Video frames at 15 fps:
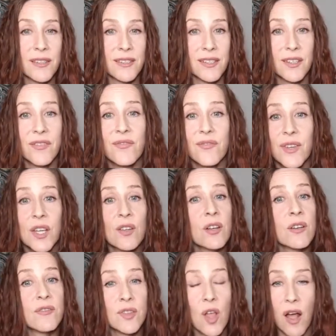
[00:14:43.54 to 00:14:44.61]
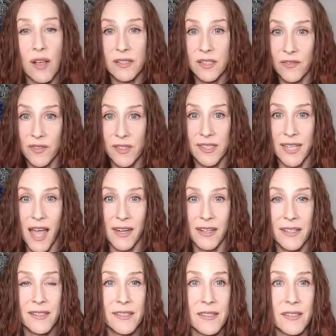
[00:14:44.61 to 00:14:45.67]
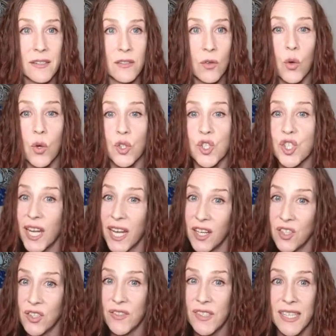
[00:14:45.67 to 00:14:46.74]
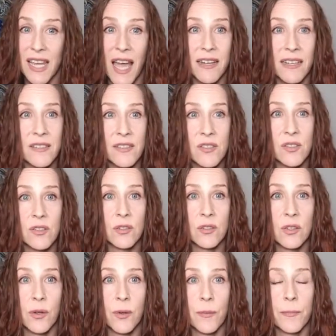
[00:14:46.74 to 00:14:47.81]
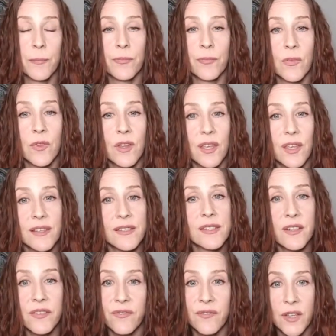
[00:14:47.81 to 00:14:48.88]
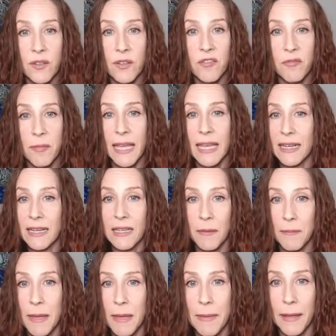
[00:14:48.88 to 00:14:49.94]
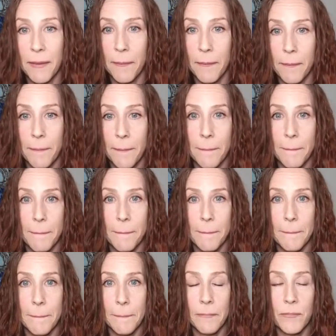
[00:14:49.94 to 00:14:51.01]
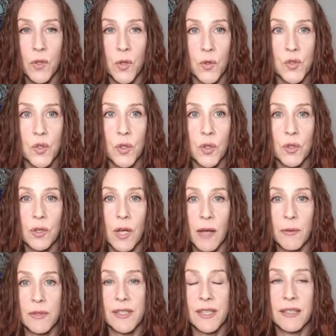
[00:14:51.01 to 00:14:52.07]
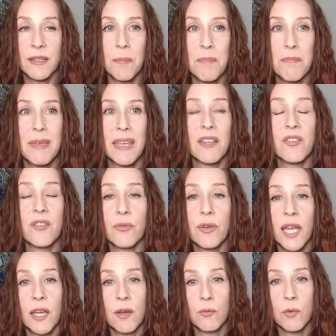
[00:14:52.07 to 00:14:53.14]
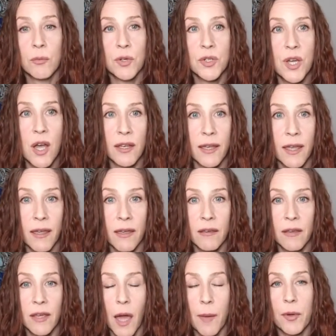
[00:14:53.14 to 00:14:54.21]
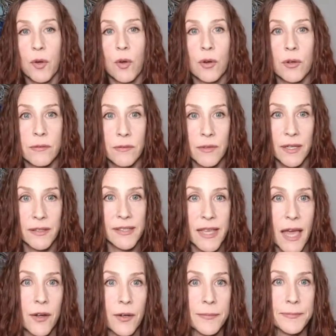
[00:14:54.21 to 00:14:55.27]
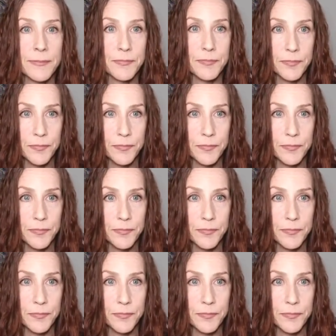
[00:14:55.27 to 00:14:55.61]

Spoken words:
Is it a fear of loss of status or change of status? Is it a fear of making a commitment? Those are, I would say, the big three when we're talking Capricorn and Saturn.